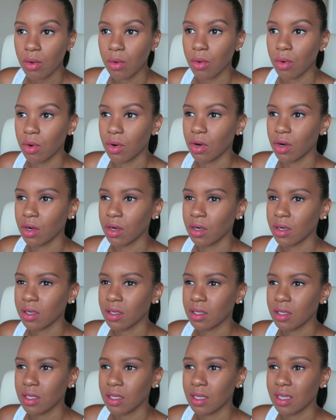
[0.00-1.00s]

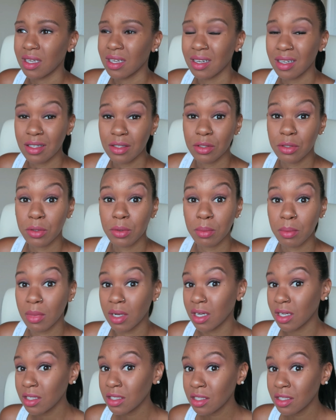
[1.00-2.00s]
or eating too
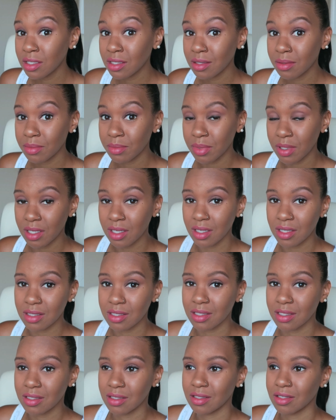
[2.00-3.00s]
much,
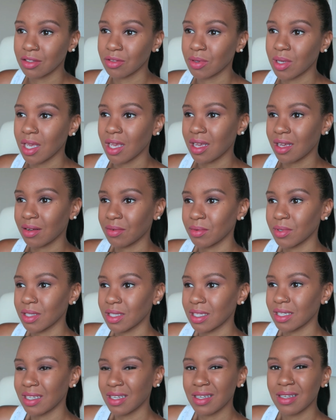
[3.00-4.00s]
because you can't
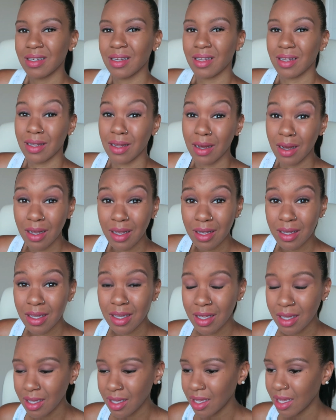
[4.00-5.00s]
really eat a lot.
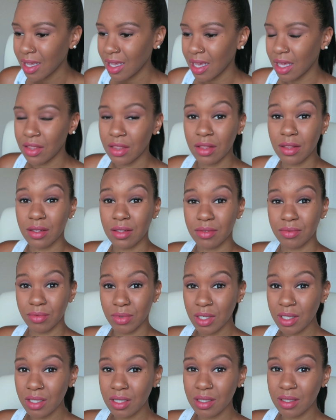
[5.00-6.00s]
And
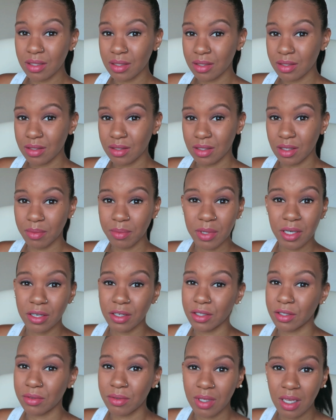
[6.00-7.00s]
really, the
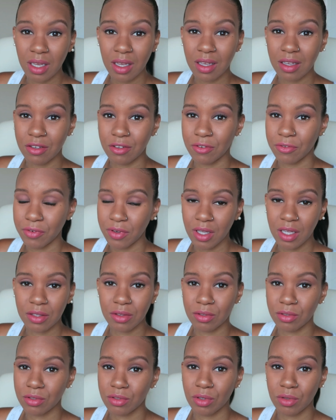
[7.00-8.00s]
bigger you get, you feel
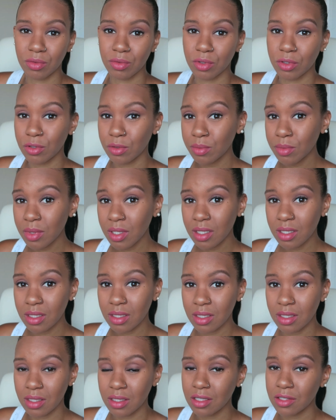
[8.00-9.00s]
like there's no room,
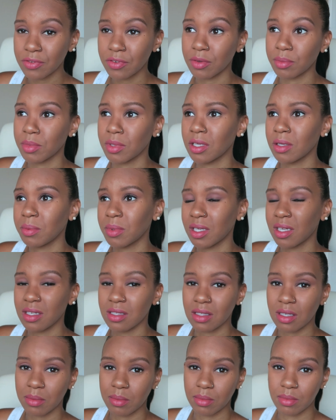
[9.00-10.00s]
at least for me,
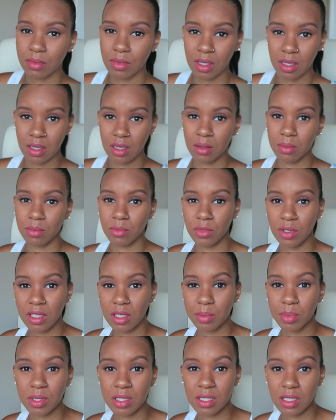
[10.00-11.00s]
because I'm
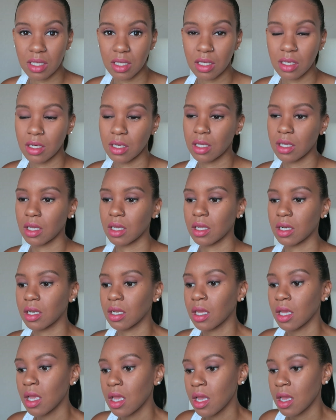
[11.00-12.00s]
really petite,
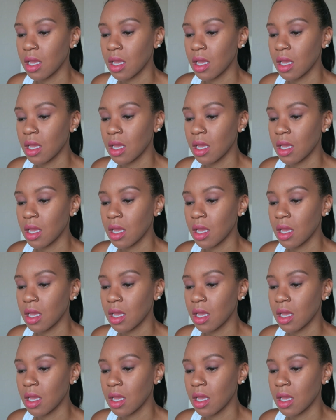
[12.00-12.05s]
and